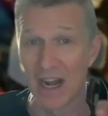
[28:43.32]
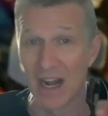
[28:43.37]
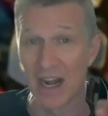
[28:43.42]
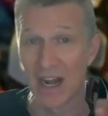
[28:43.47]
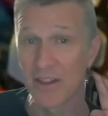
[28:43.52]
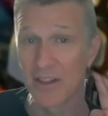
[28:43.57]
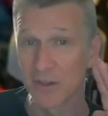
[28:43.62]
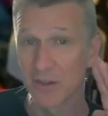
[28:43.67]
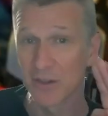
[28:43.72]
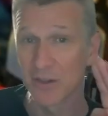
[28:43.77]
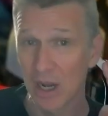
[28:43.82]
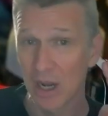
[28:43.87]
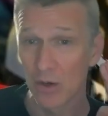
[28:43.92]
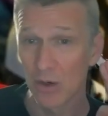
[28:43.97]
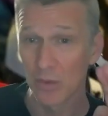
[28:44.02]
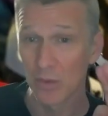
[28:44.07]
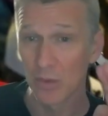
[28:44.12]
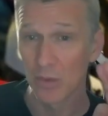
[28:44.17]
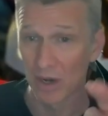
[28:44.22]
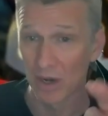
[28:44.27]
either
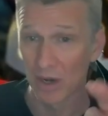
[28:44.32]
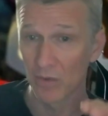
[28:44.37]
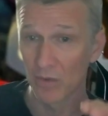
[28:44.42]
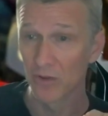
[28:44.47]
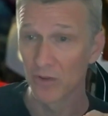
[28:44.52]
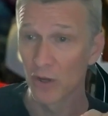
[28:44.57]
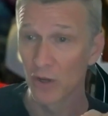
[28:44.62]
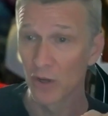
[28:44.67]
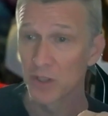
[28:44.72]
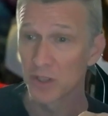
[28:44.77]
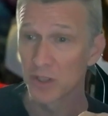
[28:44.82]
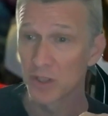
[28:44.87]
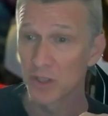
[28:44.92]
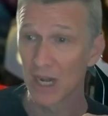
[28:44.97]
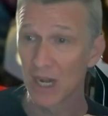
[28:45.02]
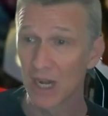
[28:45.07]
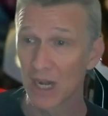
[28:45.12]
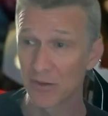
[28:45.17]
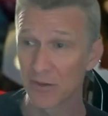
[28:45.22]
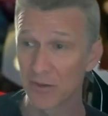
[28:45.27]
now those could
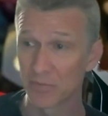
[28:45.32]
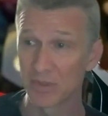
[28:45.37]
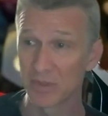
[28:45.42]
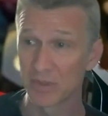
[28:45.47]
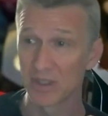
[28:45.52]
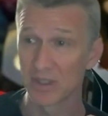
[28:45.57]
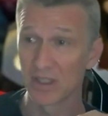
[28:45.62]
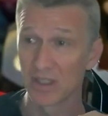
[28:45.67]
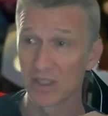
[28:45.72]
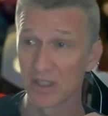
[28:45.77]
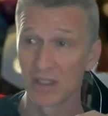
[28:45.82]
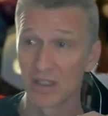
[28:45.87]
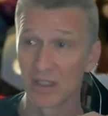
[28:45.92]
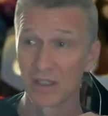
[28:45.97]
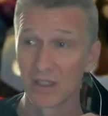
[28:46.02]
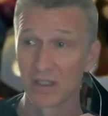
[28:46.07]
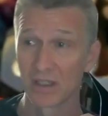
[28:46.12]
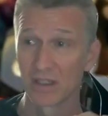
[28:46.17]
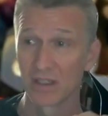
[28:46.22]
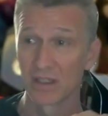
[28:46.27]
either be
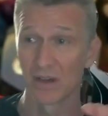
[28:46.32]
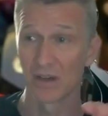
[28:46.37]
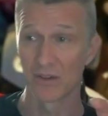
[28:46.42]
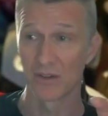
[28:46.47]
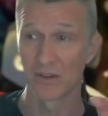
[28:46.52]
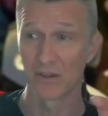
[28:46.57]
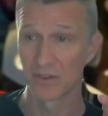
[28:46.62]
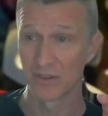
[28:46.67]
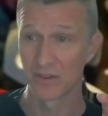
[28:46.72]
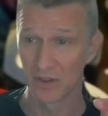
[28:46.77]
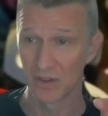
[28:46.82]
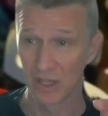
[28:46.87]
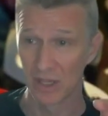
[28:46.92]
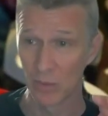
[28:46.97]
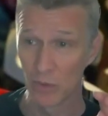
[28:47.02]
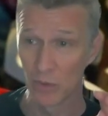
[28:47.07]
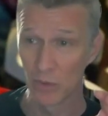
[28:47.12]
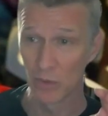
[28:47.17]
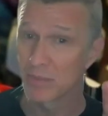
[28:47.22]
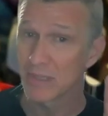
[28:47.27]
now they
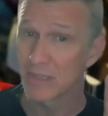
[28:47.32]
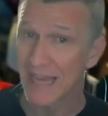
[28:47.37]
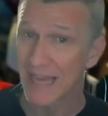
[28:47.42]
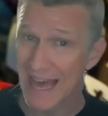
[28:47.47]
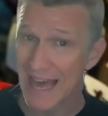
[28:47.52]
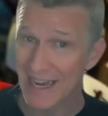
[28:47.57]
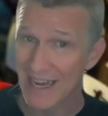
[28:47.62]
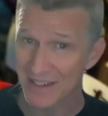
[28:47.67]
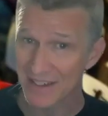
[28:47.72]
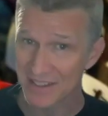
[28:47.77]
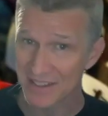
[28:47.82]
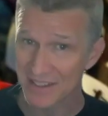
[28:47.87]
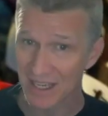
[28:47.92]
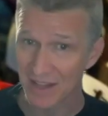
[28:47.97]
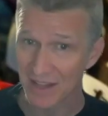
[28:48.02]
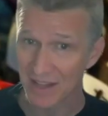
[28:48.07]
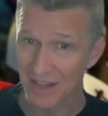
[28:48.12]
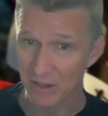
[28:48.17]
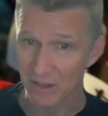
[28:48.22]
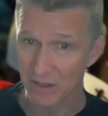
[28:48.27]
wouldn't be added
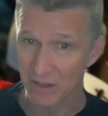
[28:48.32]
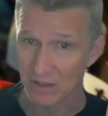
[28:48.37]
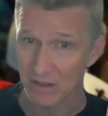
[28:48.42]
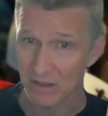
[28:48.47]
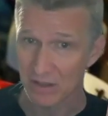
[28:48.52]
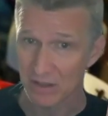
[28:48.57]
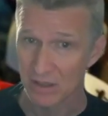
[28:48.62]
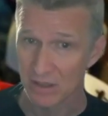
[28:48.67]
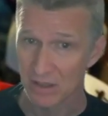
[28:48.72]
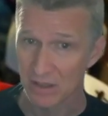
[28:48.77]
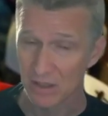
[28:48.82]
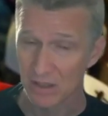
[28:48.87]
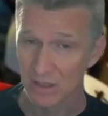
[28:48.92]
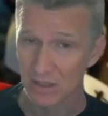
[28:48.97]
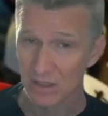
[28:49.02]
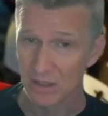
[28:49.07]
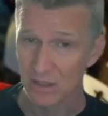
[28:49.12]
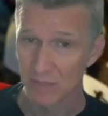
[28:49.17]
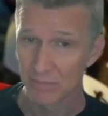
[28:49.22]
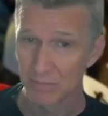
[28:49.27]
together
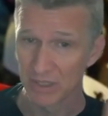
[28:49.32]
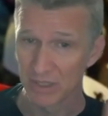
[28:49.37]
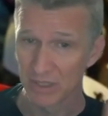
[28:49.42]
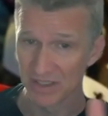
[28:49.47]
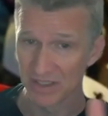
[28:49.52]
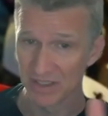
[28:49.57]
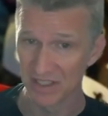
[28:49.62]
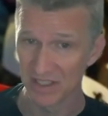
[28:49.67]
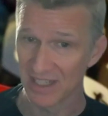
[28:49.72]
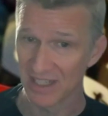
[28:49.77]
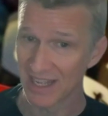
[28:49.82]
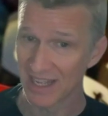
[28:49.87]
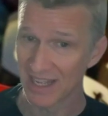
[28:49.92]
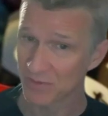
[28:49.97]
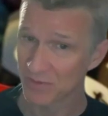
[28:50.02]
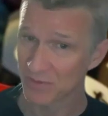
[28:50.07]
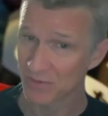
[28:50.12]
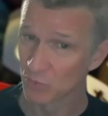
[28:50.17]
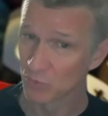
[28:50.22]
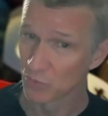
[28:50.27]
because then
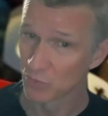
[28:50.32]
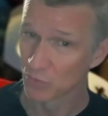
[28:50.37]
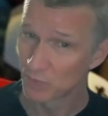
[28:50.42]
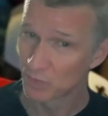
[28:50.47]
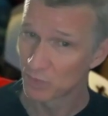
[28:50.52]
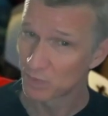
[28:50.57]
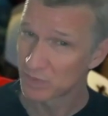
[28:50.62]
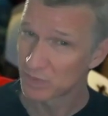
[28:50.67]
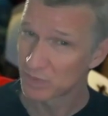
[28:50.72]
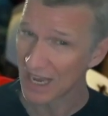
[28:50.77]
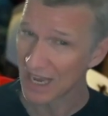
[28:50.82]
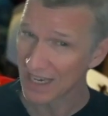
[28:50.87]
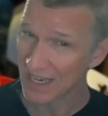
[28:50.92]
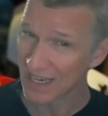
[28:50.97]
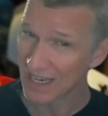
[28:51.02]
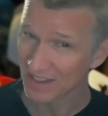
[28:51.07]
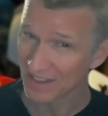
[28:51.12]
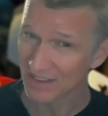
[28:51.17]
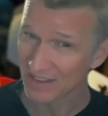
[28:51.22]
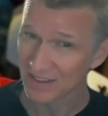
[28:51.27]

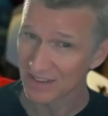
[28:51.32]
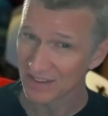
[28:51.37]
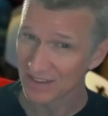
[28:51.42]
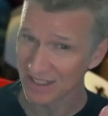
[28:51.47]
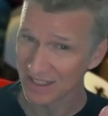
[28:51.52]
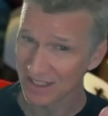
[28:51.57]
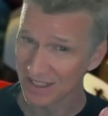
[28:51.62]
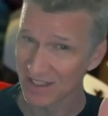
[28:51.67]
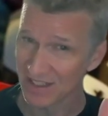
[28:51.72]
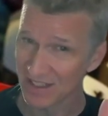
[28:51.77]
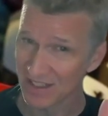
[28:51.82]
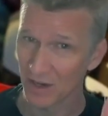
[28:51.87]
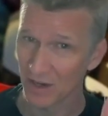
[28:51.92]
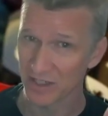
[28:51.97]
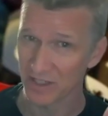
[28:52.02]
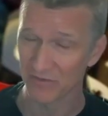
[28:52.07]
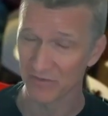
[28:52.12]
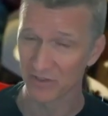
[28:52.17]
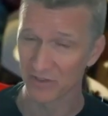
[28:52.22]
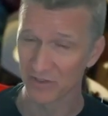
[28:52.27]
technically that's not our
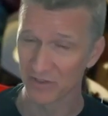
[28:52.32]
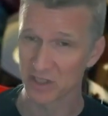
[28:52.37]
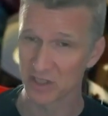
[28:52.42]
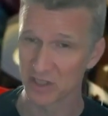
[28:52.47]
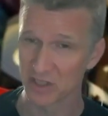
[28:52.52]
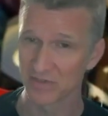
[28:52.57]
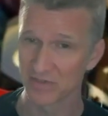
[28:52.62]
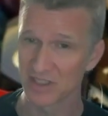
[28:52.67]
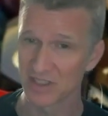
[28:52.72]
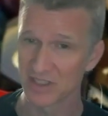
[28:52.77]
definition of a dice